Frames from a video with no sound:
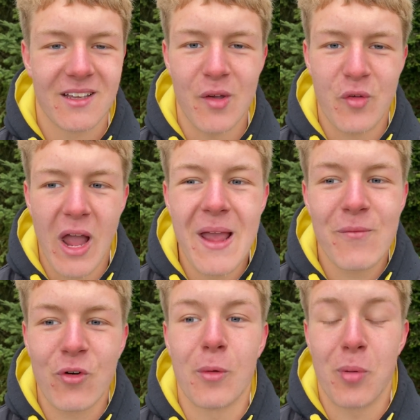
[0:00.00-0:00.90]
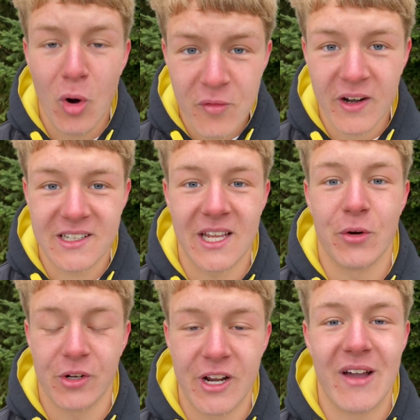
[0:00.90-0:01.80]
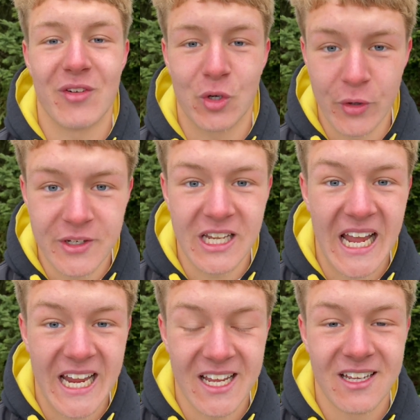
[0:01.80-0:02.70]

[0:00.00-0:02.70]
If you aim for a perfect day, you're gonna have a good day,